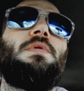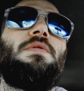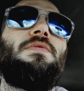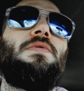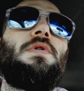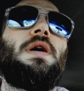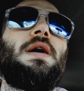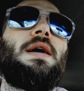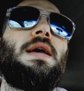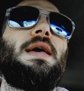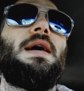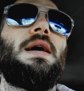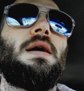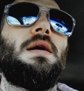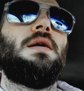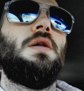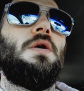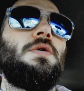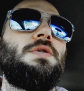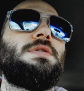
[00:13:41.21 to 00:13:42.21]
before I get
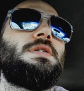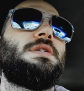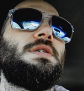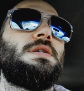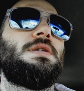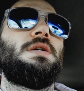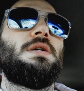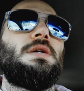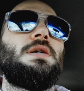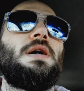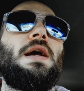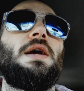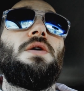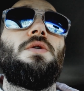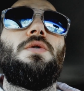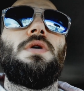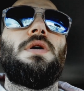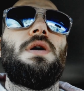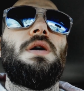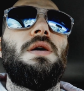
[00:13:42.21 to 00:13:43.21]
closer to
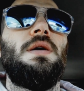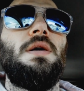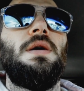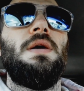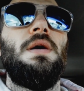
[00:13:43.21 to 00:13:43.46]
Kaikoura.